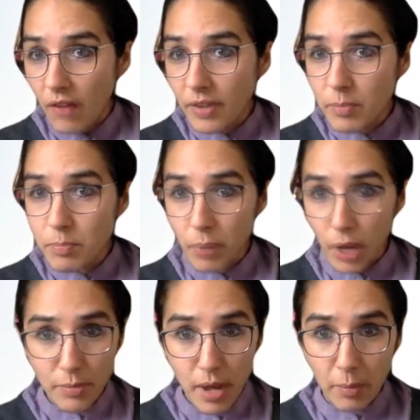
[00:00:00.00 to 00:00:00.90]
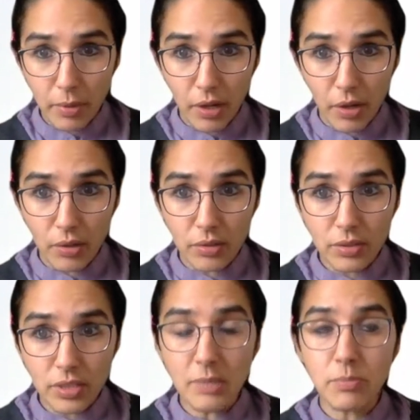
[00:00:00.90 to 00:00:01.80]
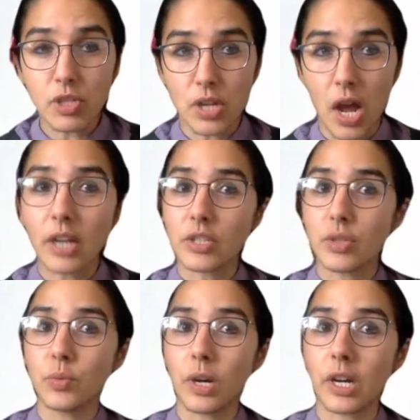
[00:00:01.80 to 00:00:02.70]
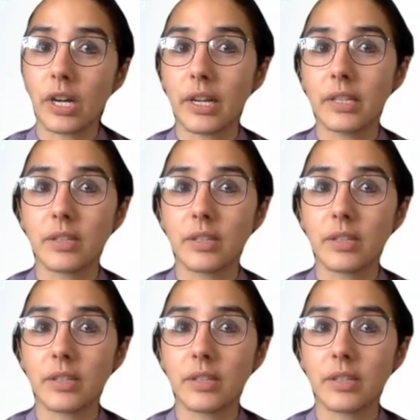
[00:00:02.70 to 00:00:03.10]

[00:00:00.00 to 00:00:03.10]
Often bottom-up alone seems not to work.